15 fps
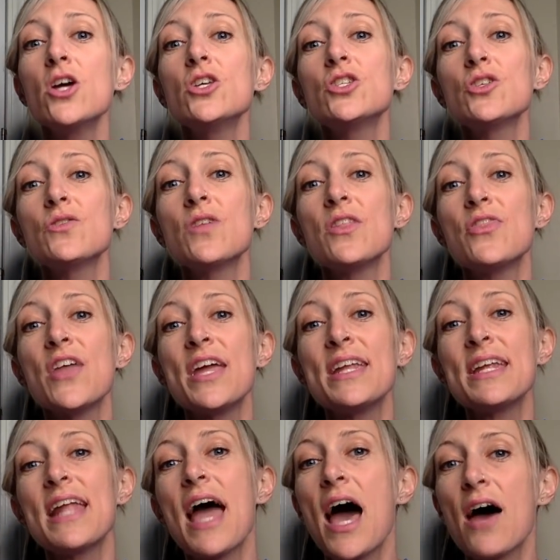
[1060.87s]
so that they
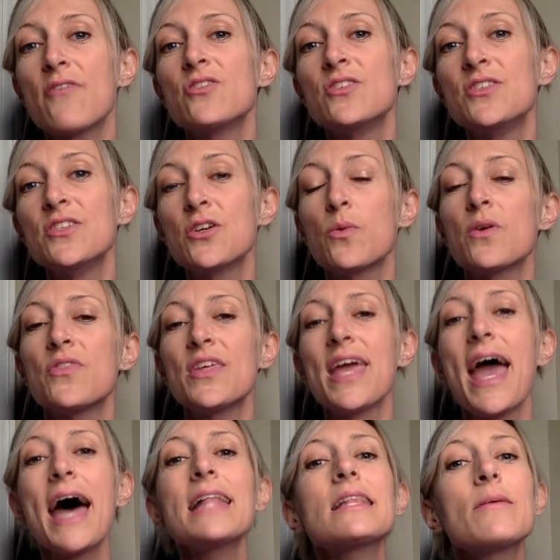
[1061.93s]
didn't have to deal with the
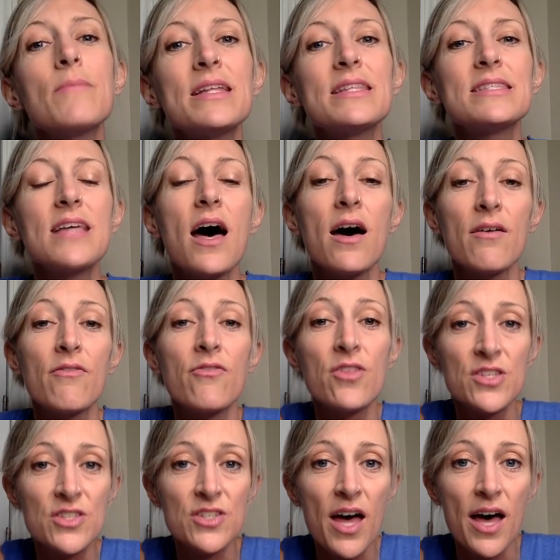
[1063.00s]
elements of the
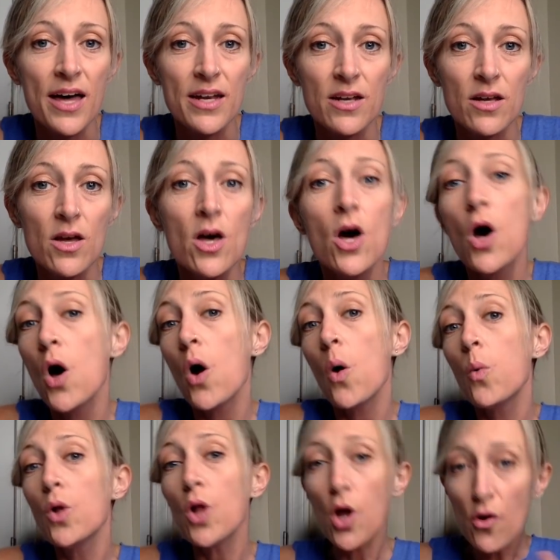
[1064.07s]
sun.
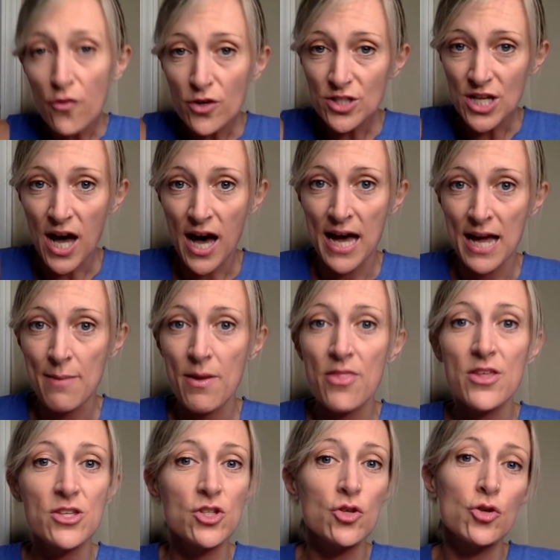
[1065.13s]
Well, over time,
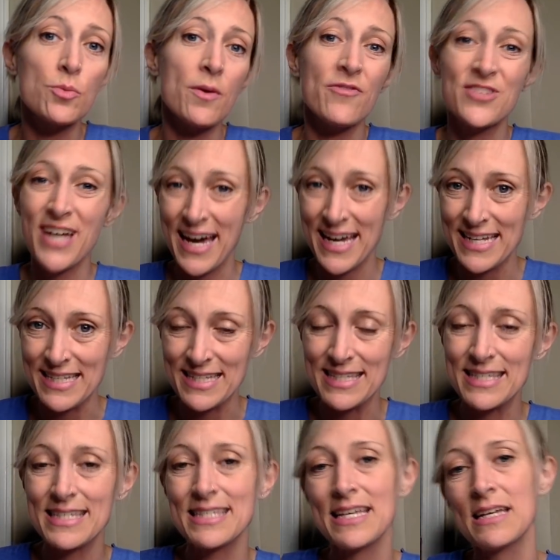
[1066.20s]
this group of titans
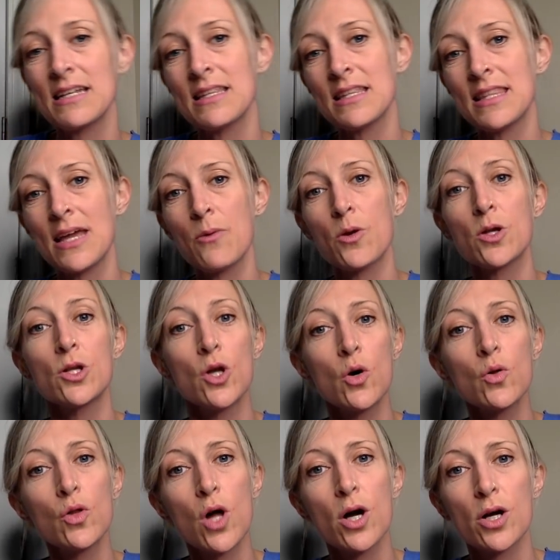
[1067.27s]
decided that they were no
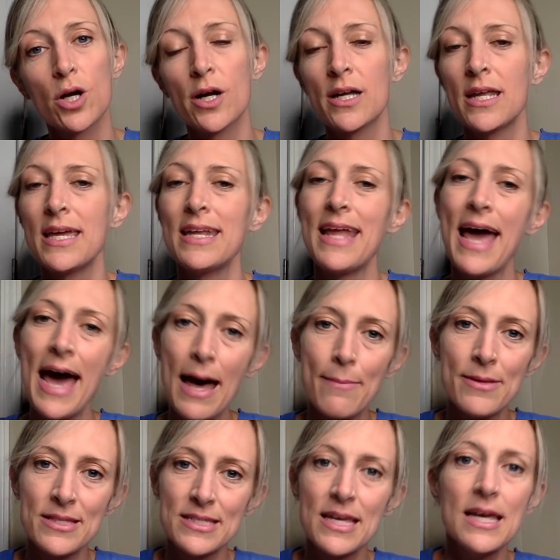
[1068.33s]
longer going to
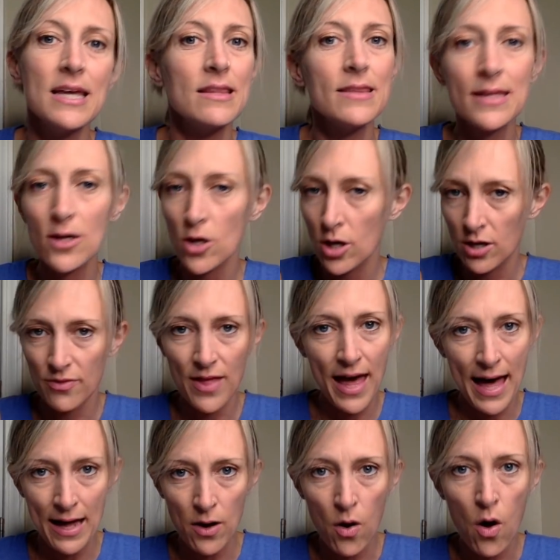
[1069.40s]
inhabit the Earth
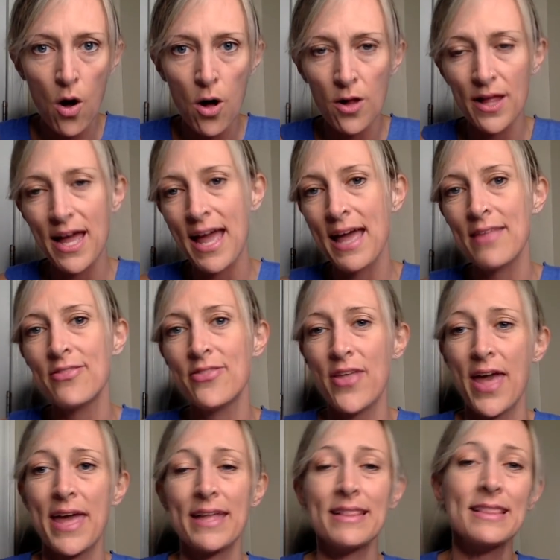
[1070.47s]
at all, and
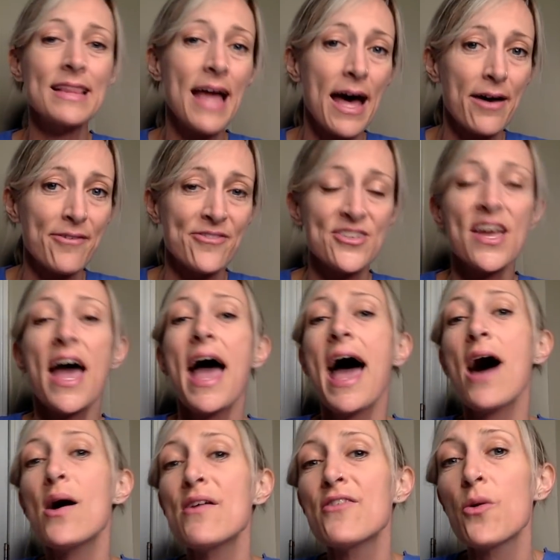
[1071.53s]
they left.
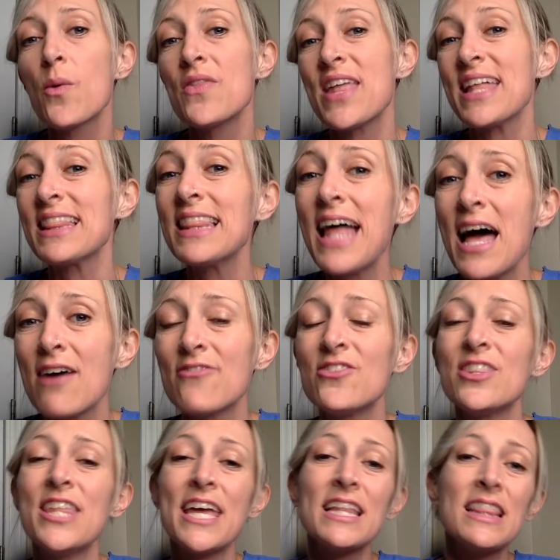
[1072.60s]
However, when they left,
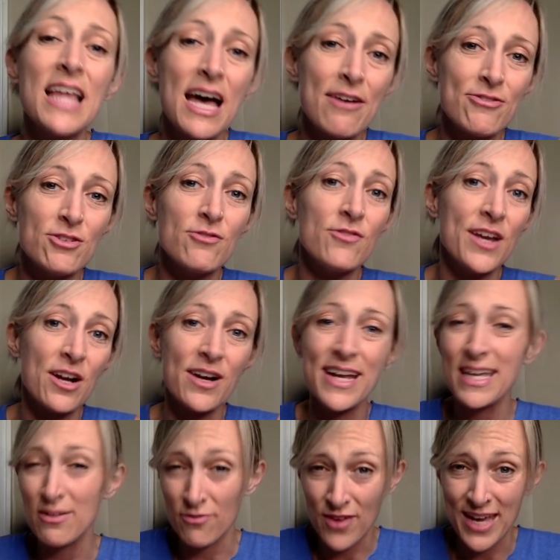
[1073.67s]
they left very
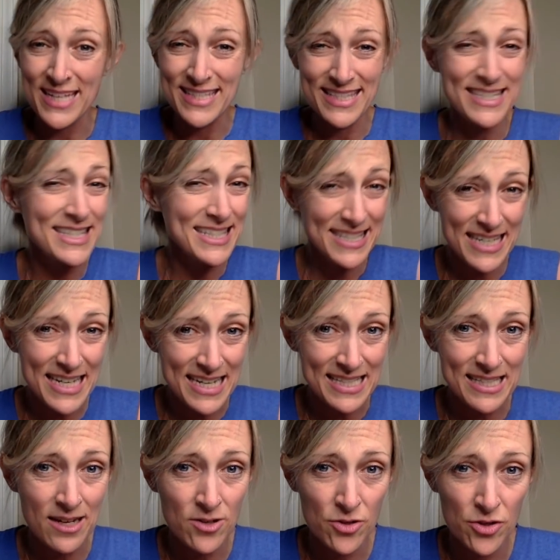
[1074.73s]
advanced cities
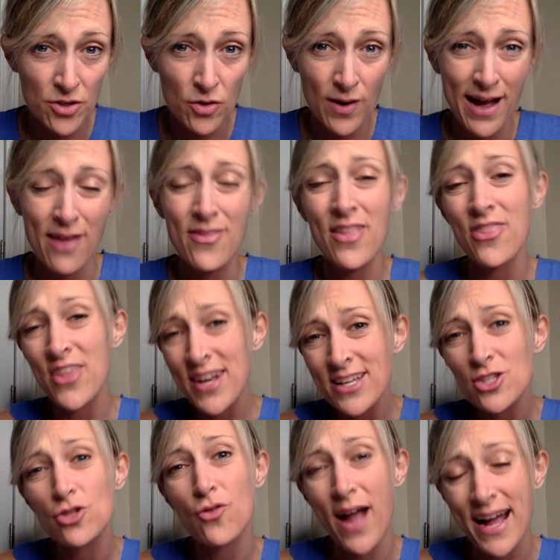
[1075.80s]
under the ground that then
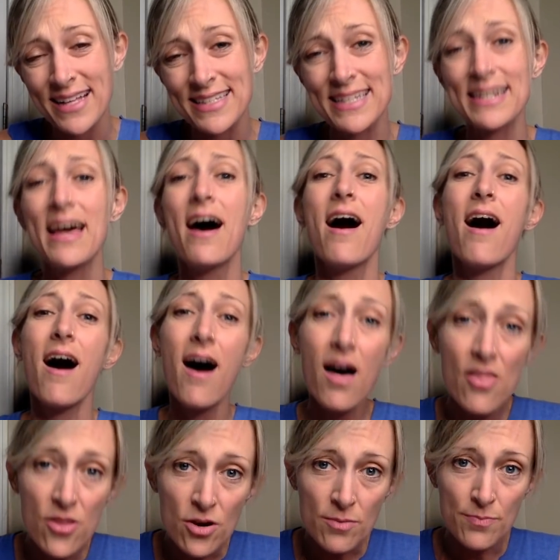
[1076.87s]
attracted
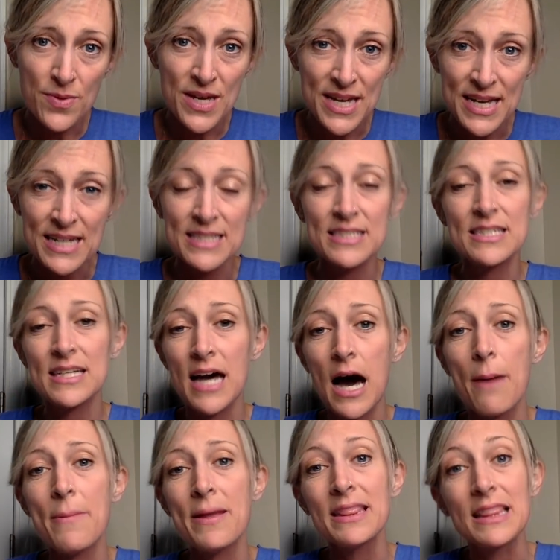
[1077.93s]
other beings to
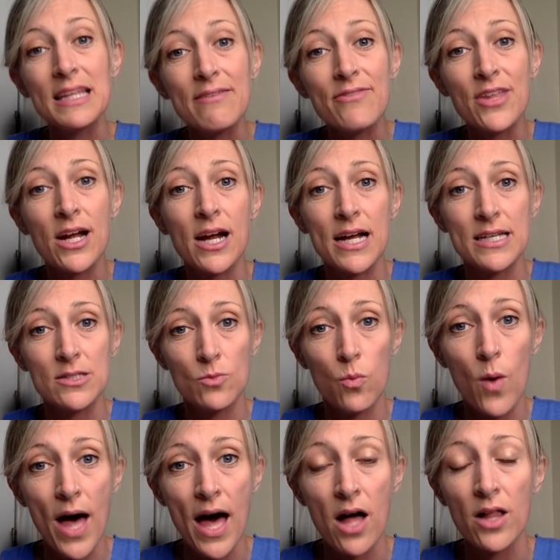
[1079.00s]
come and live there as
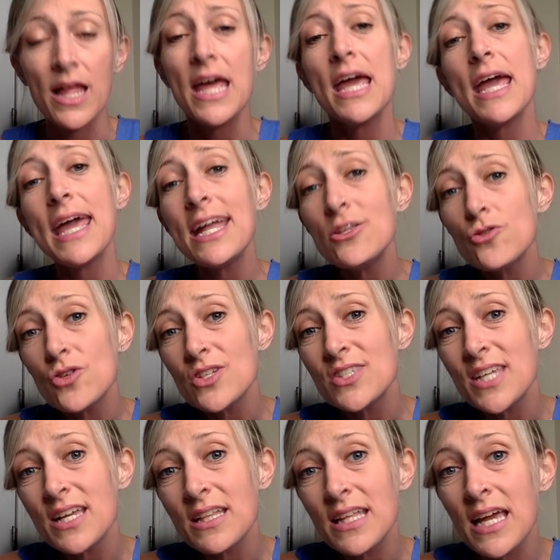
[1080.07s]
well.
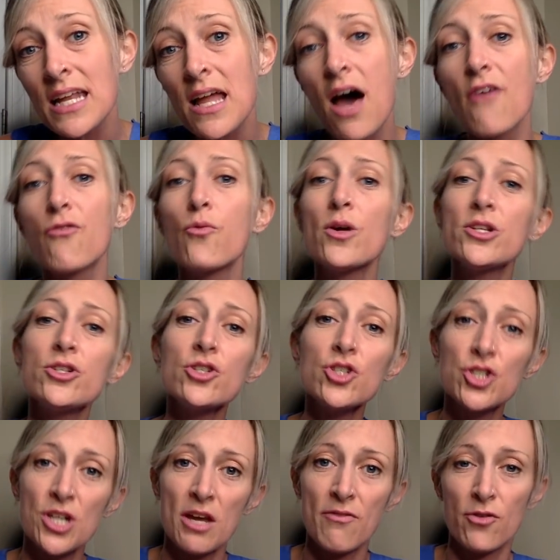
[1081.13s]
Interestingly enough, Richard
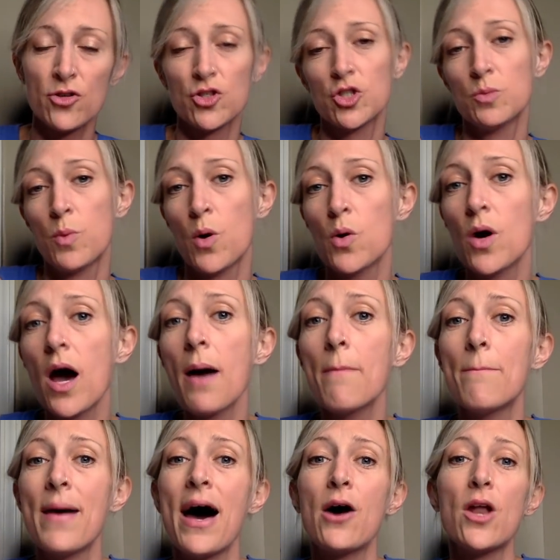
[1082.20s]
Shaver spoke
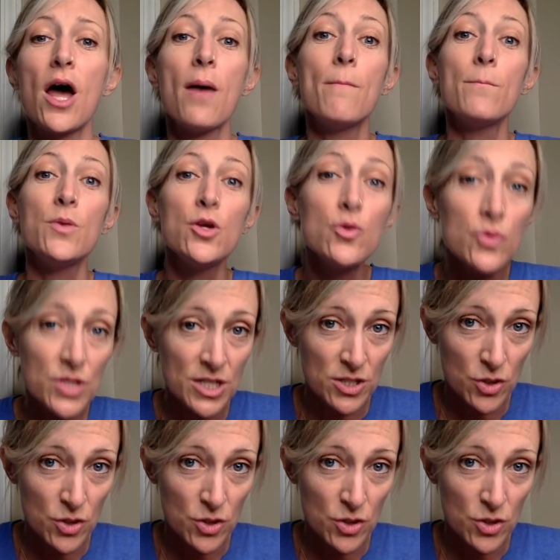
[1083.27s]
about a mutant